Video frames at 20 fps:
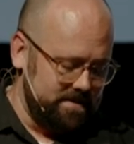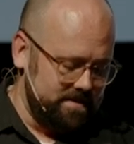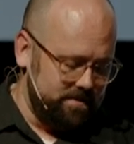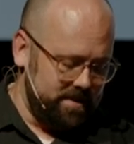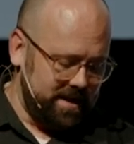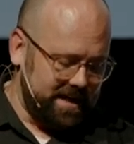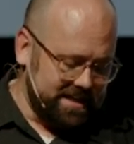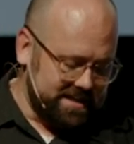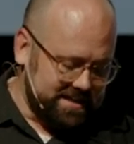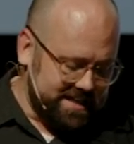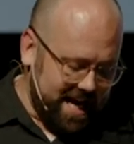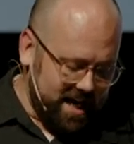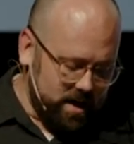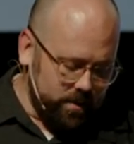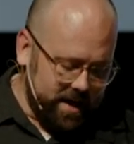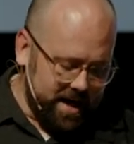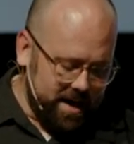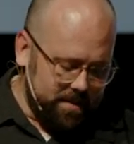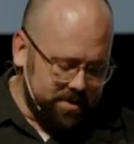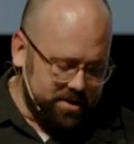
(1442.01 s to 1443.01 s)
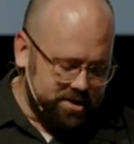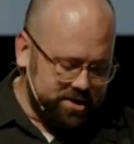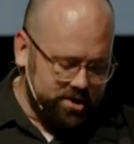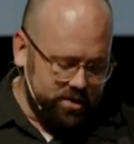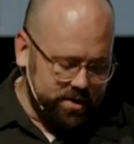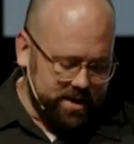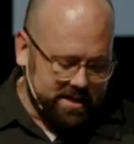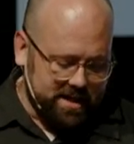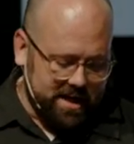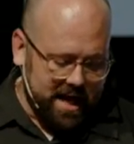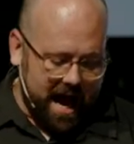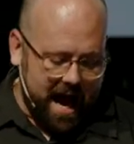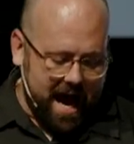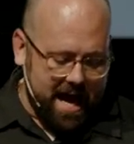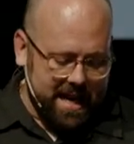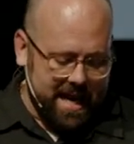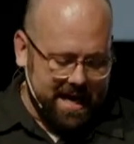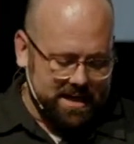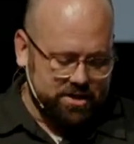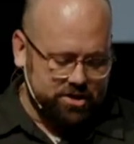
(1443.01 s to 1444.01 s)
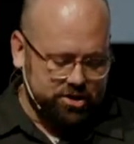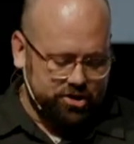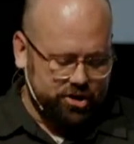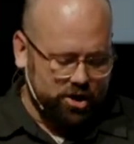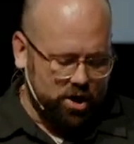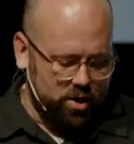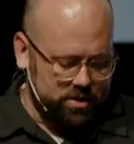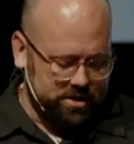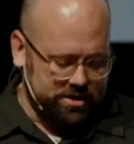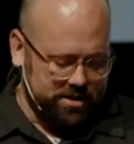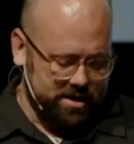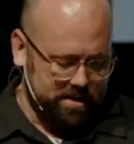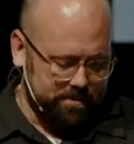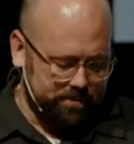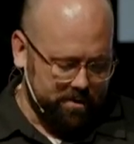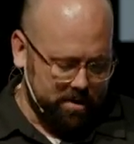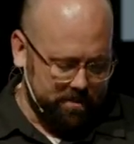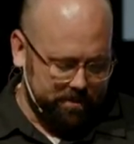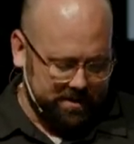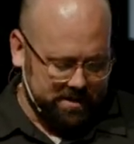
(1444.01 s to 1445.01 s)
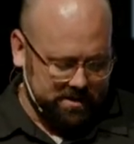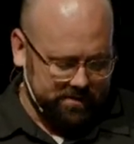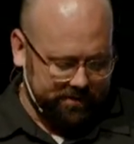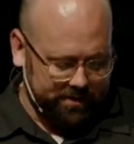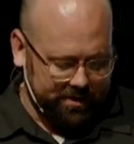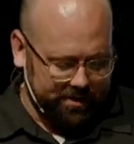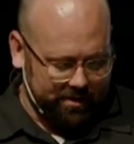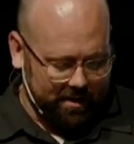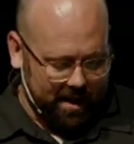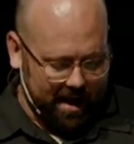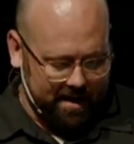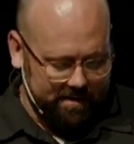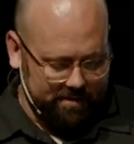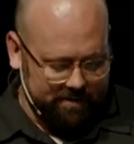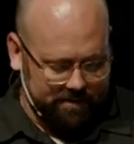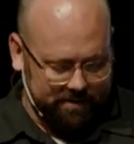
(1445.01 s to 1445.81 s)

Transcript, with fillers: Because takeaway number two is God has chosen a purpose for your life.